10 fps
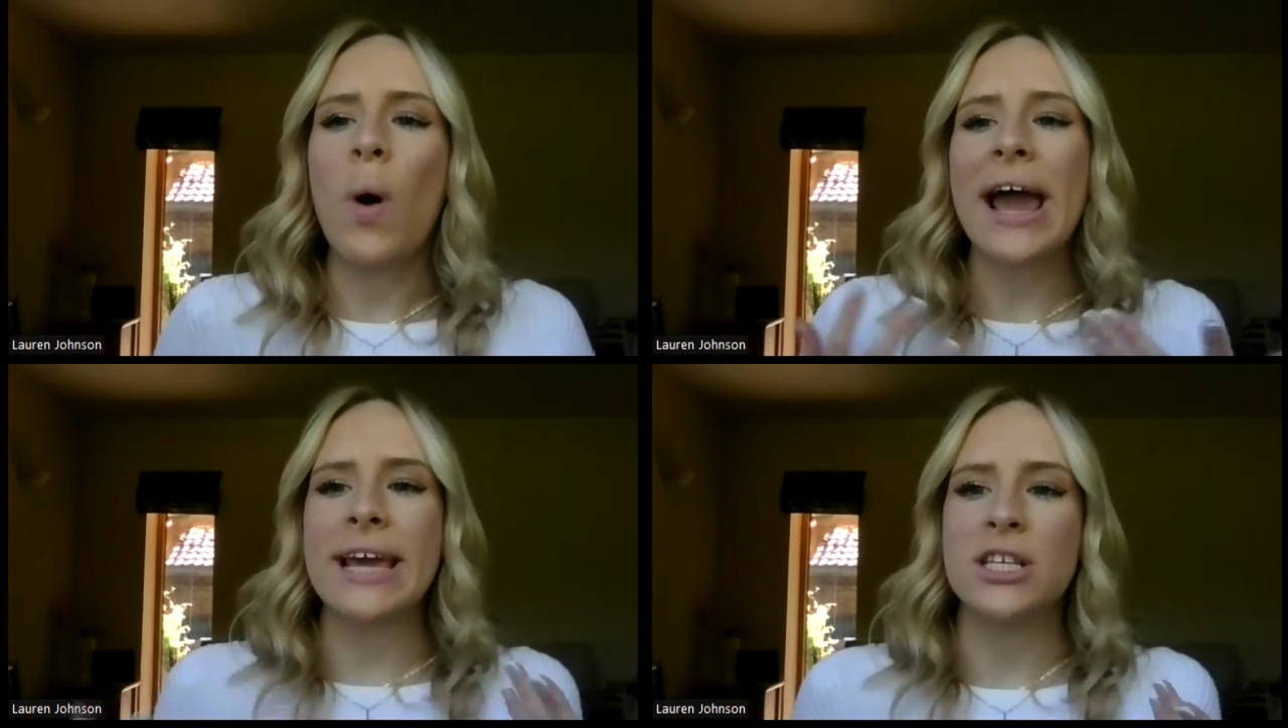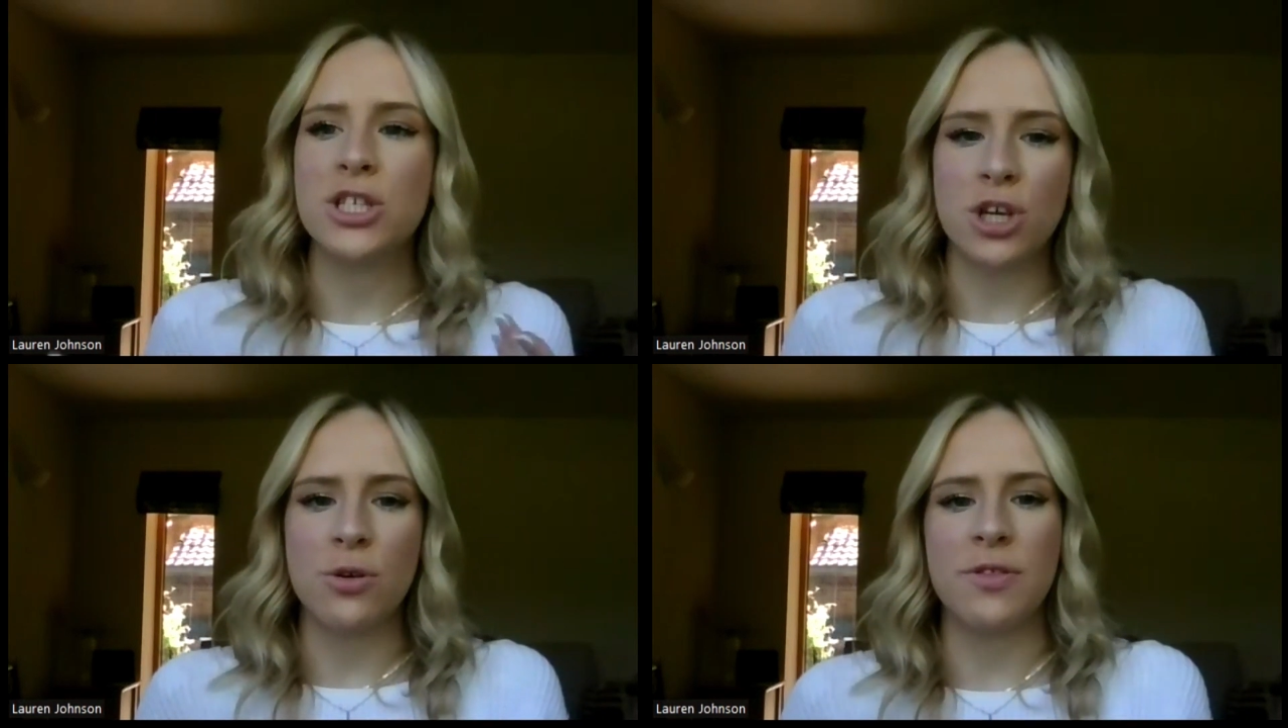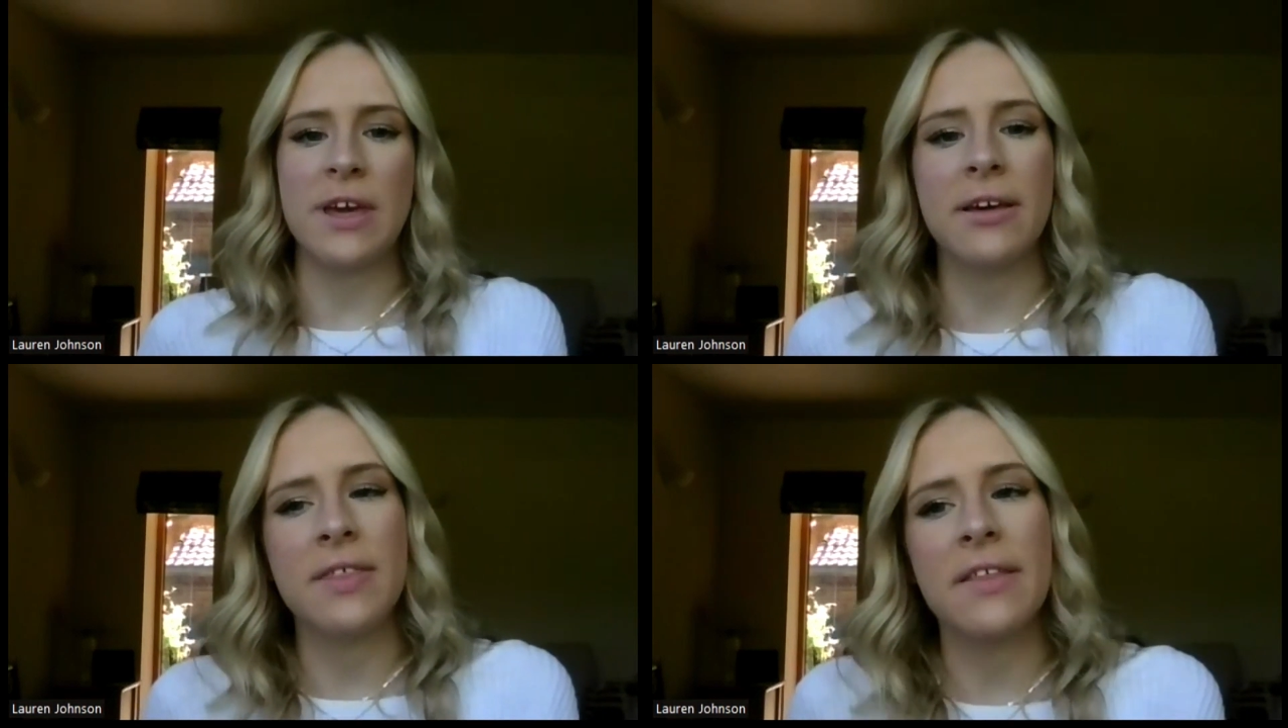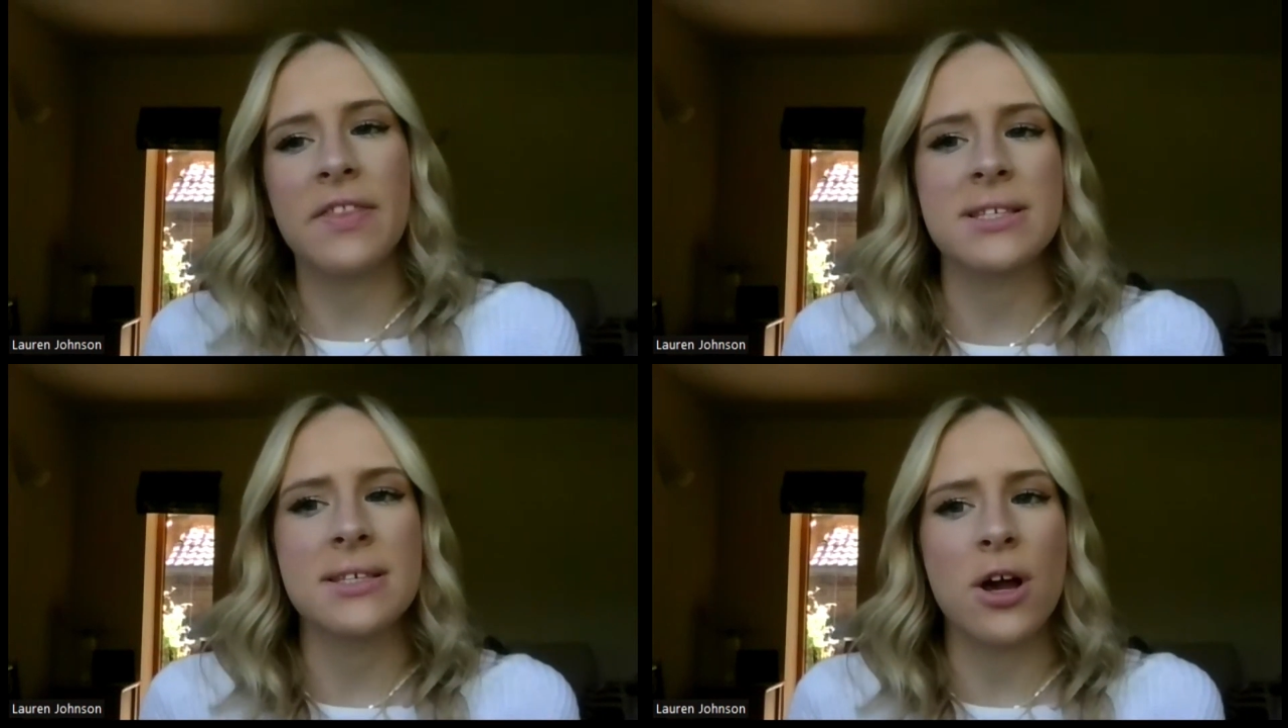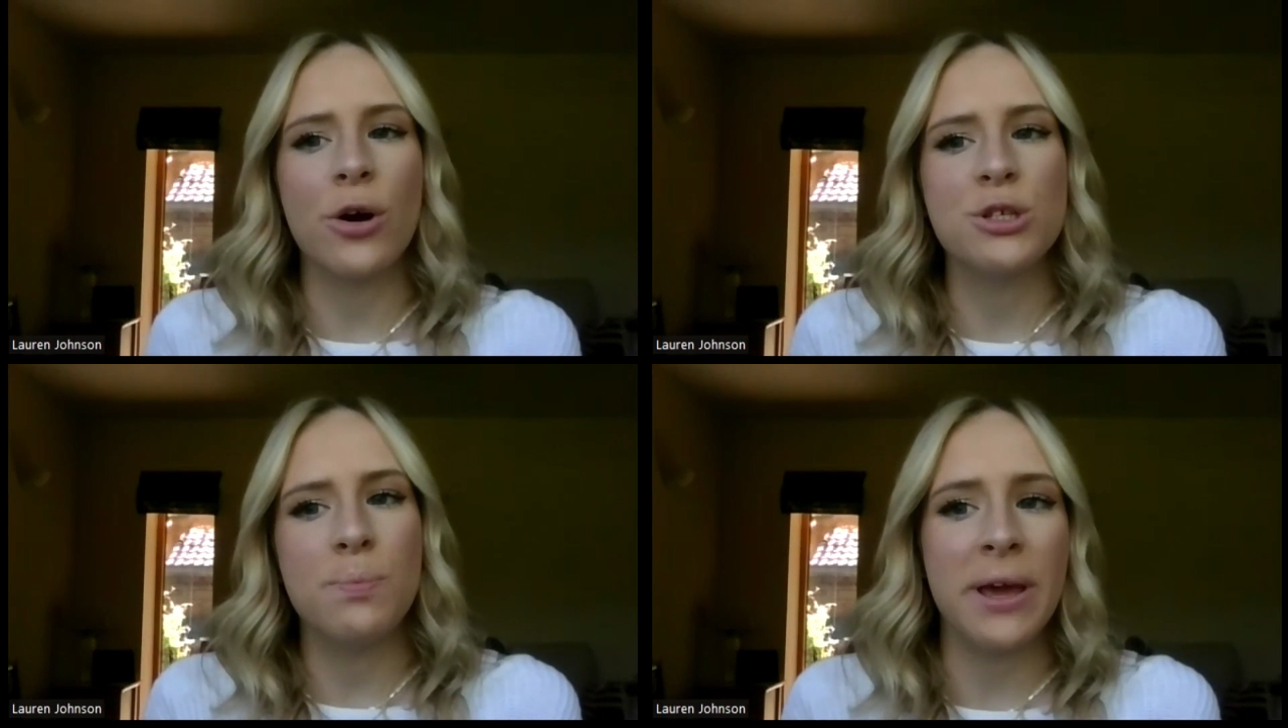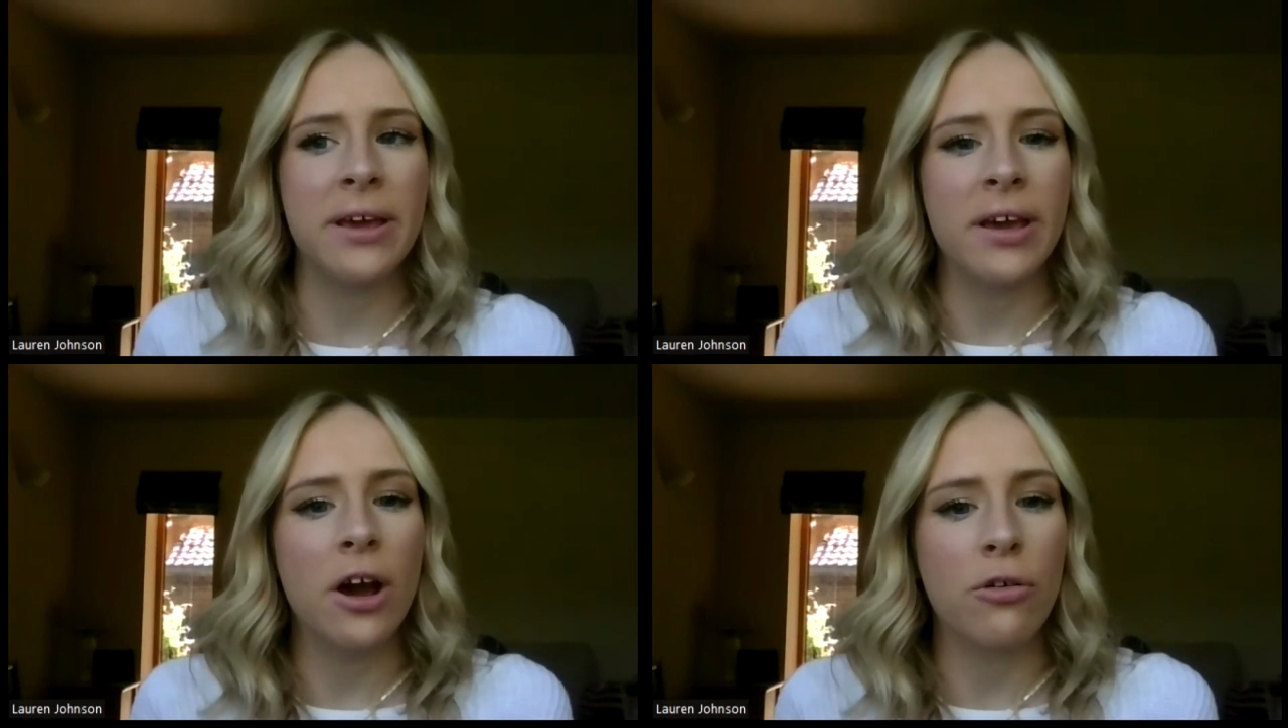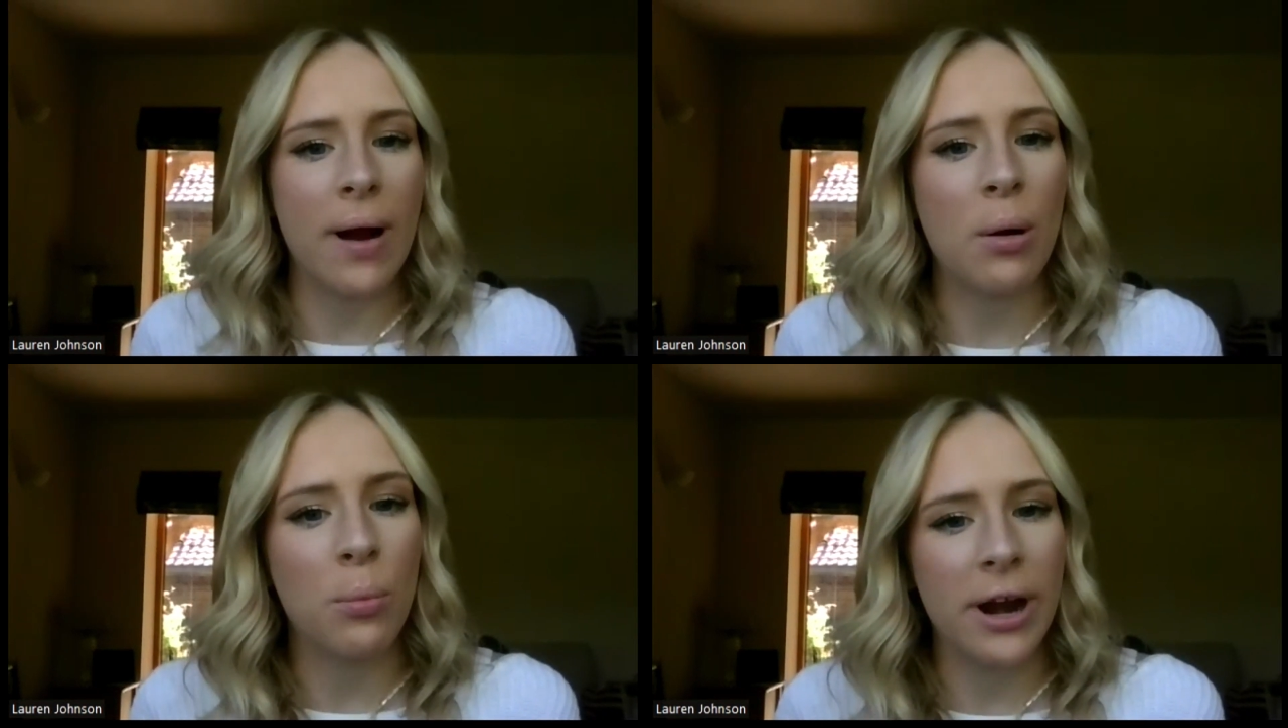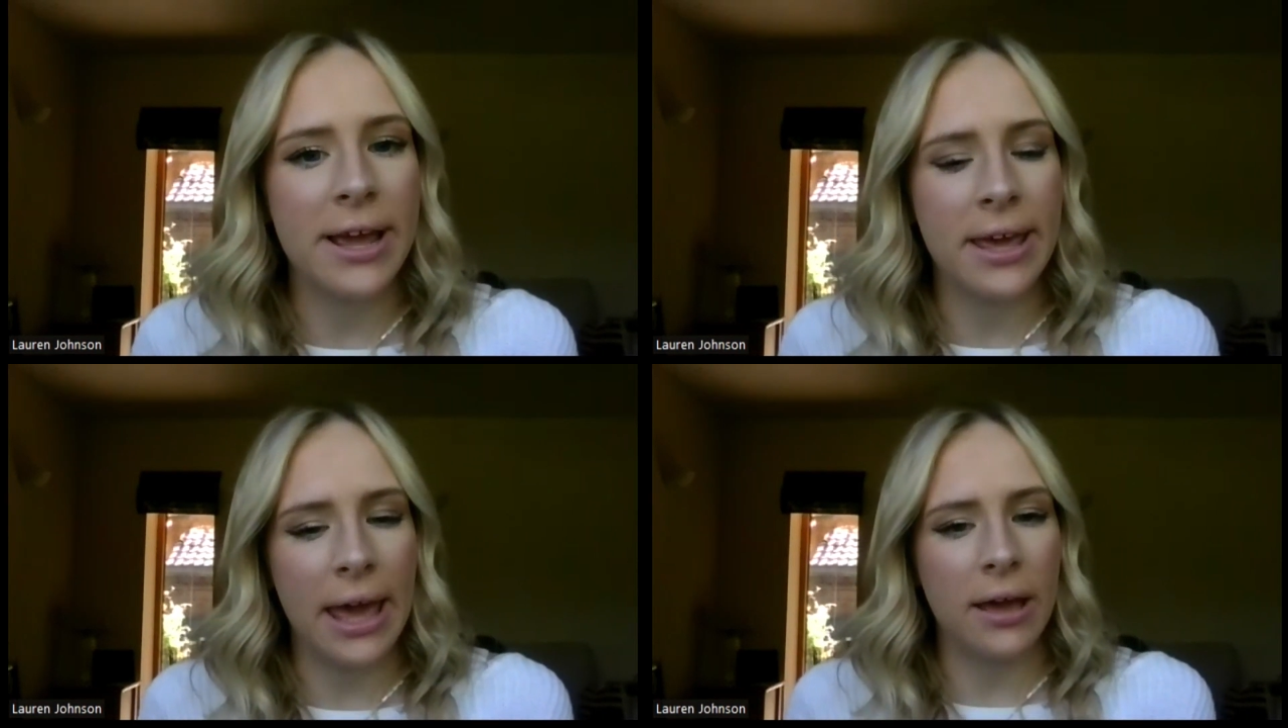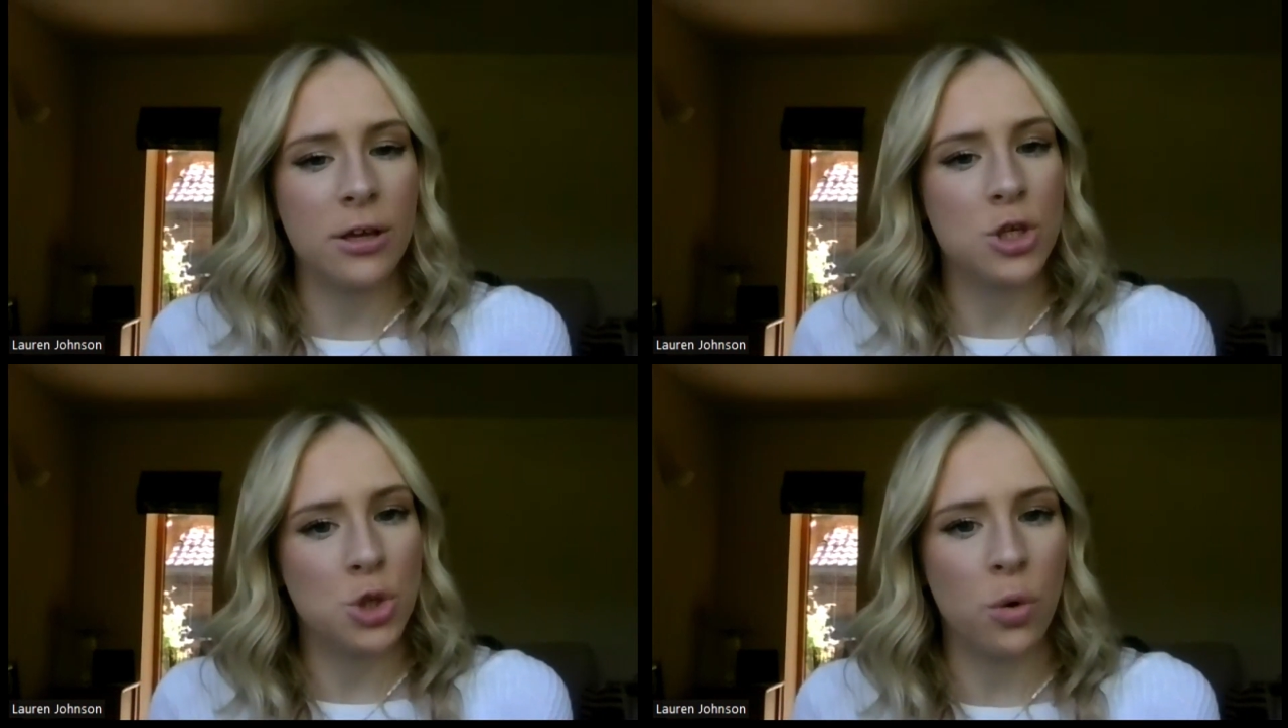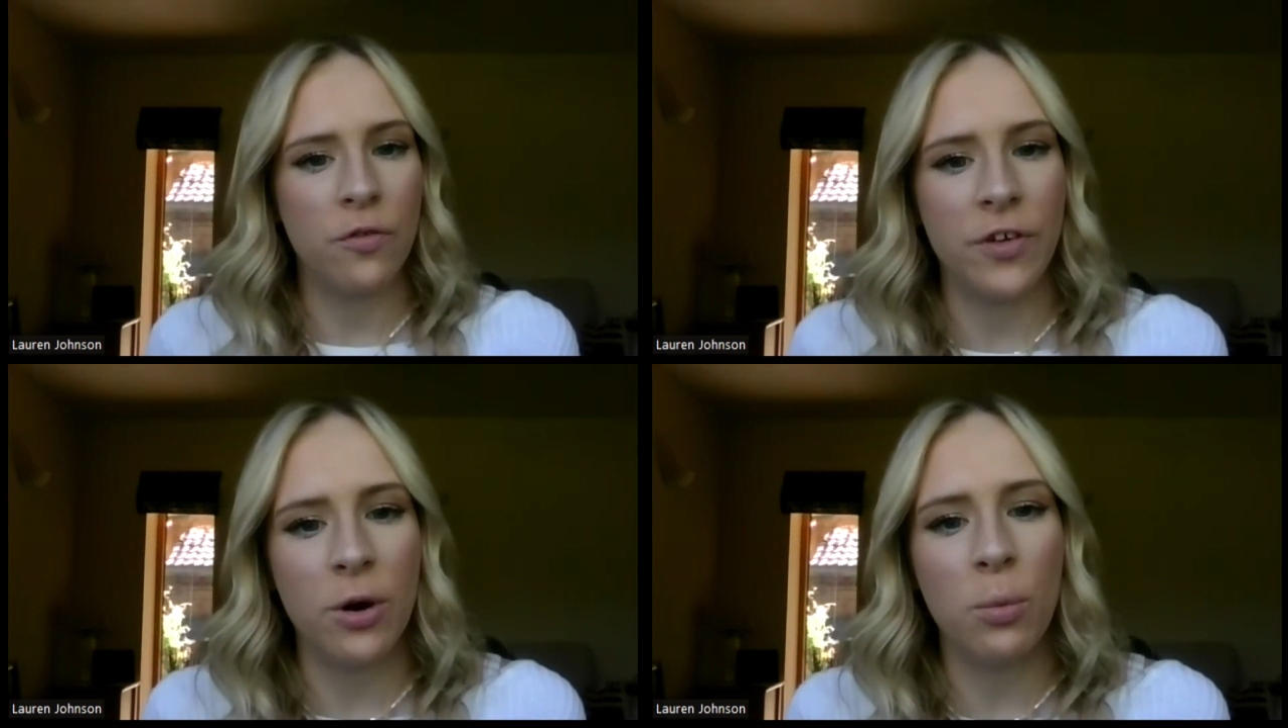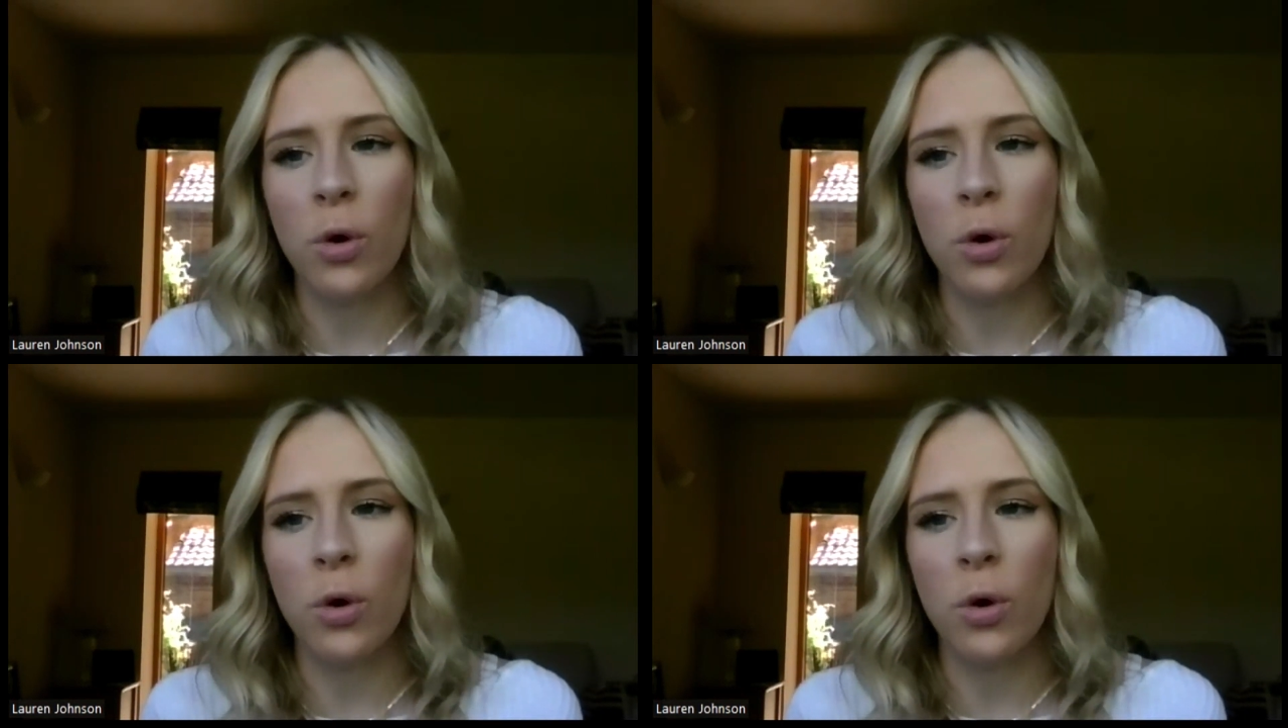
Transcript: ways do you think that this is going to be a groundbreaking short film?